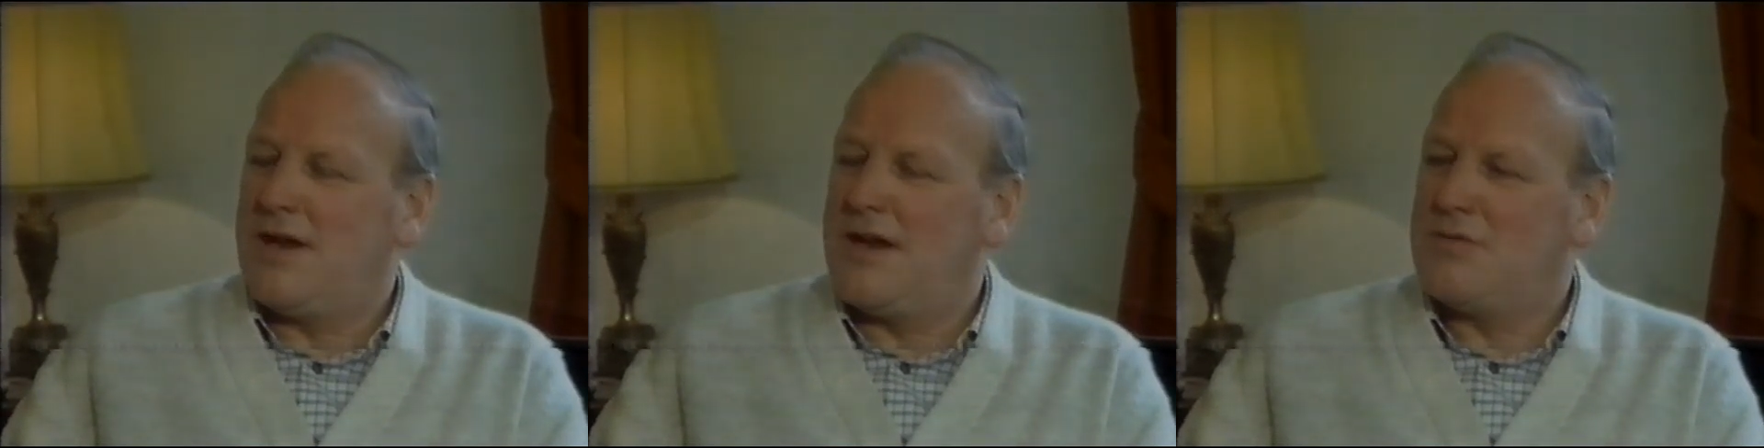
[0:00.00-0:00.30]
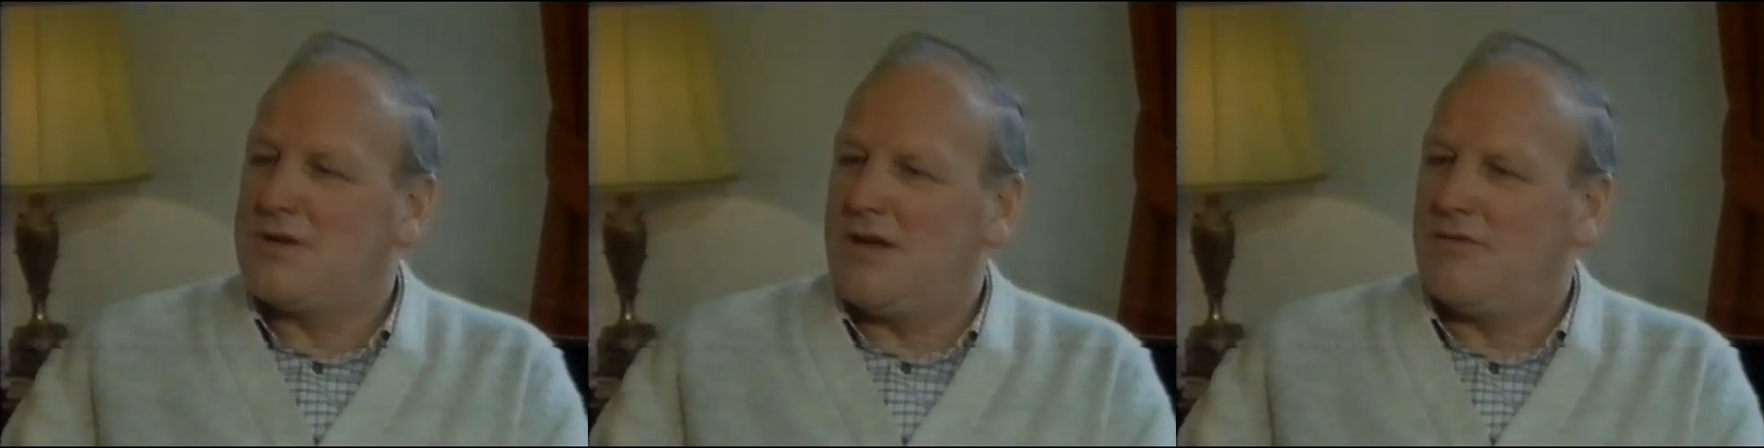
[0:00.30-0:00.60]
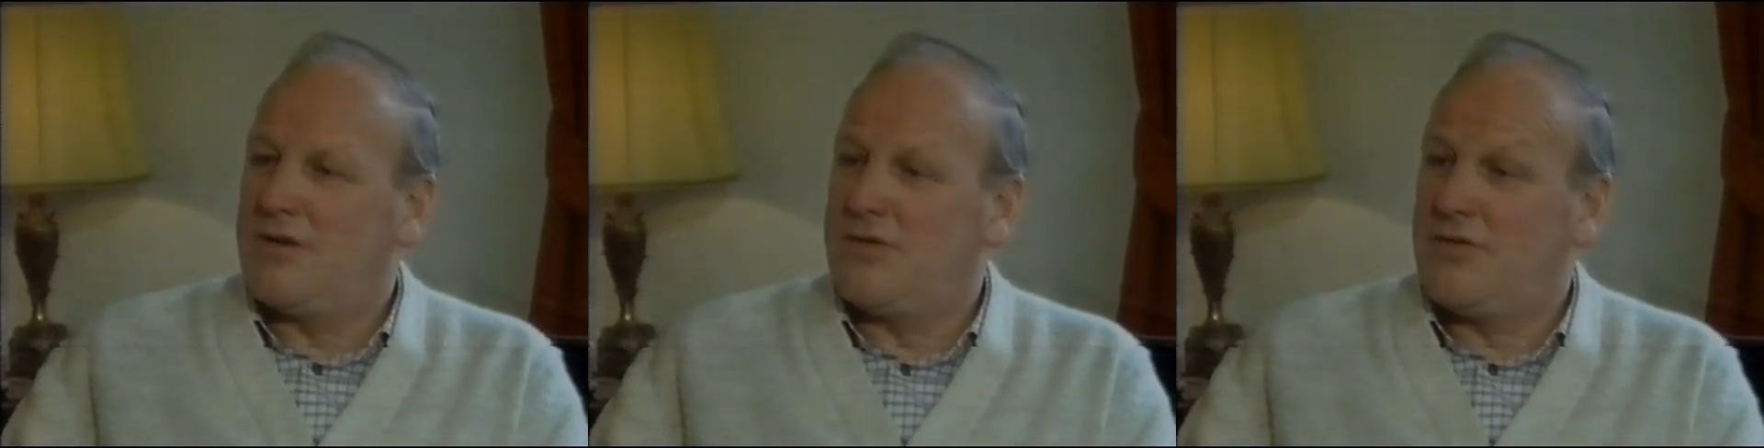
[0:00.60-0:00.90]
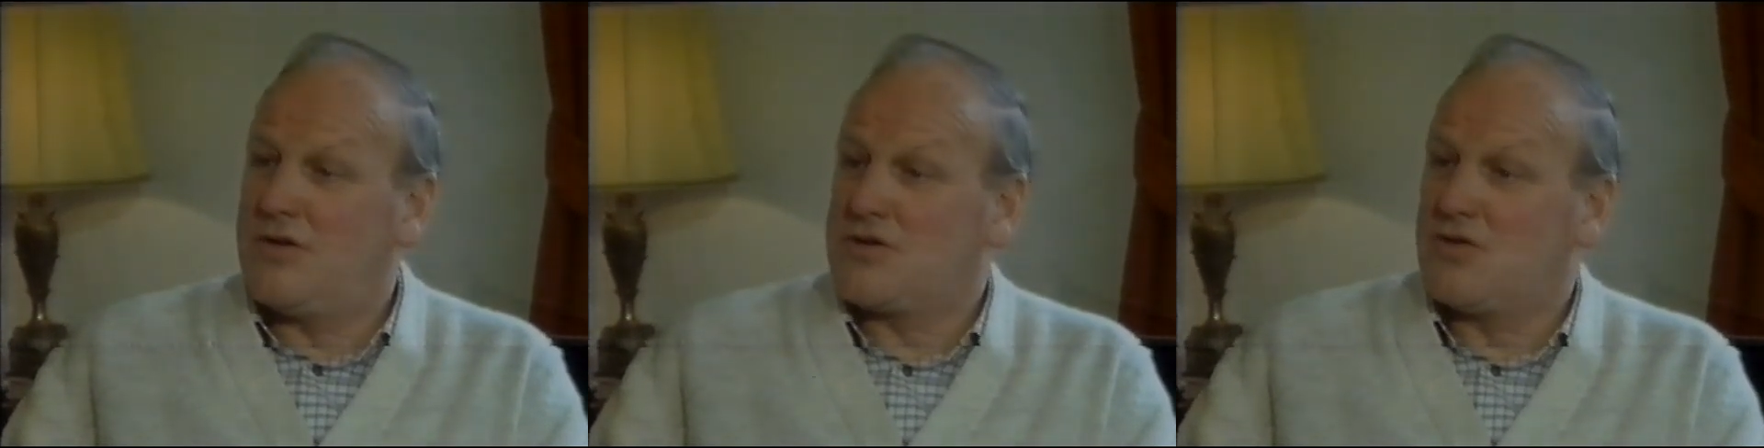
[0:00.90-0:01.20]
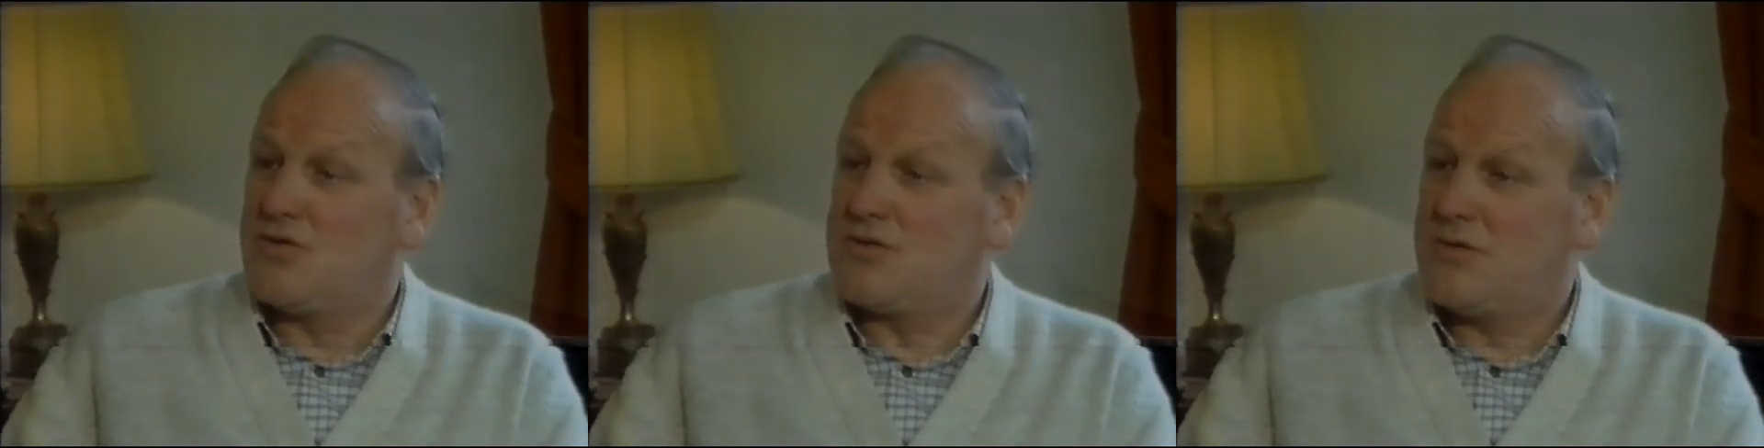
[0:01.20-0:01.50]
put our names down for the
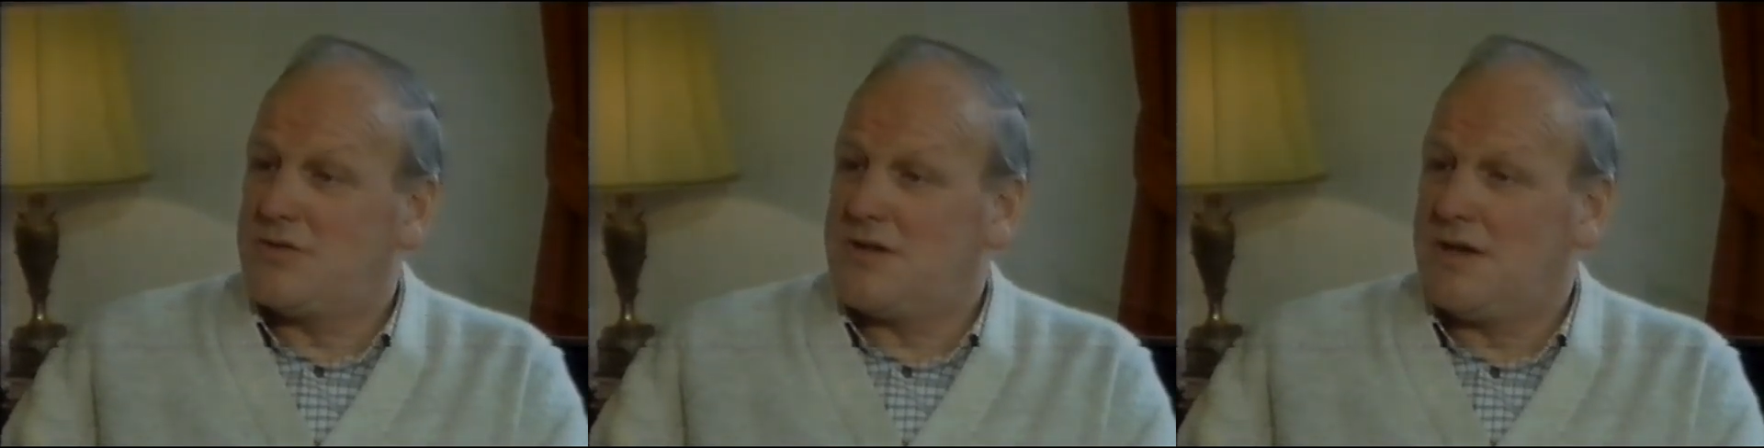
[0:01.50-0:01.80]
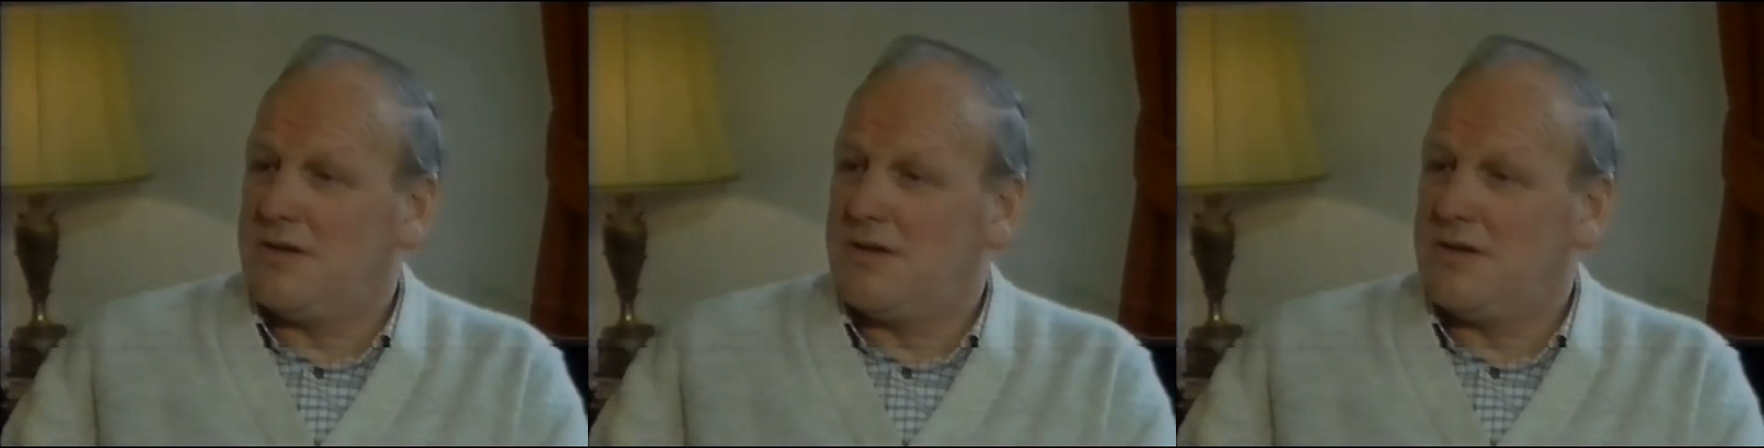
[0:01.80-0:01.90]
first course that was